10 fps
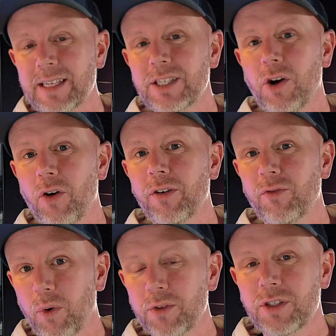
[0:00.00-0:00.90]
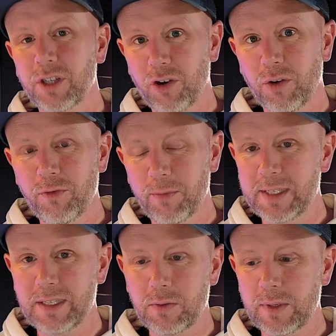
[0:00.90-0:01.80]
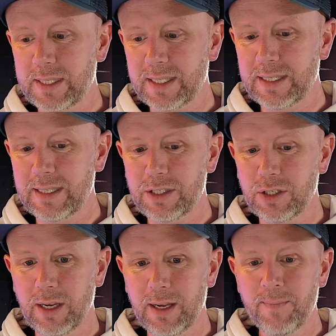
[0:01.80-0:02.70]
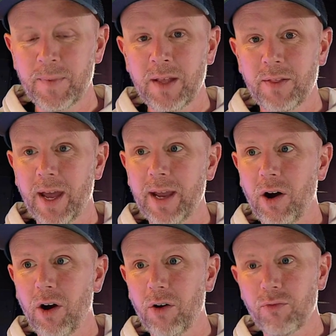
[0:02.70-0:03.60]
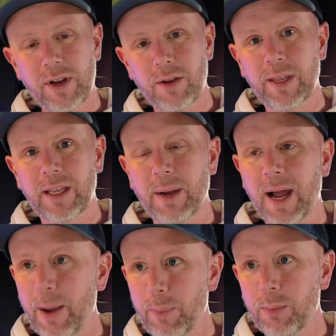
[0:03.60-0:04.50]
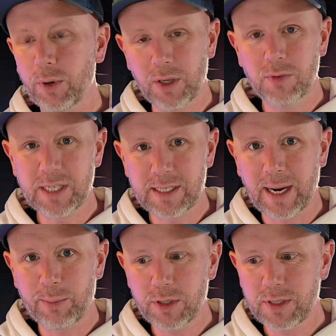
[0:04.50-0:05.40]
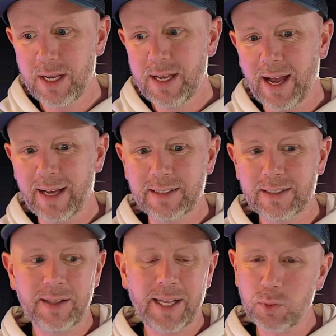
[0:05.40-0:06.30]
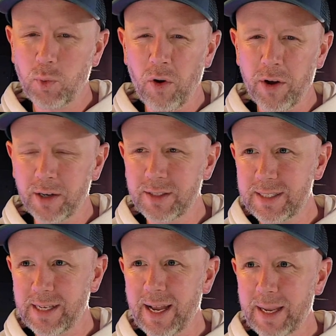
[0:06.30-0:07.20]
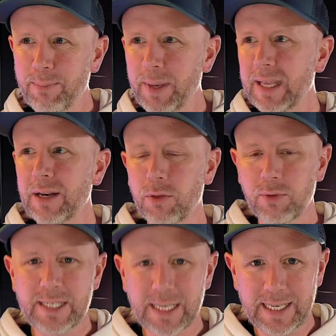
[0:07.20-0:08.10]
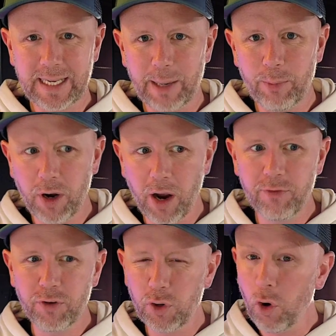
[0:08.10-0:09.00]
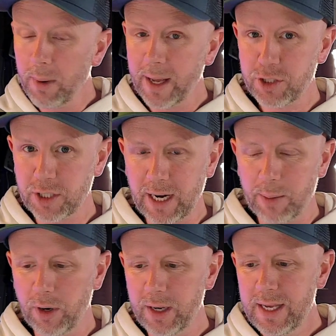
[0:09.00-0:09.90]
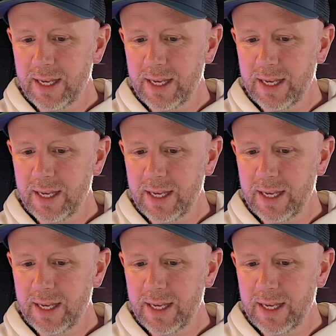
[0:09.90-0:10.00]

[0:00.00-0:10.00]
a sign of what's to come from Insta three sixty this year. They are really thinking about how people use these cameras, and that's why I'd say picking a three sixty camera over a normal action camera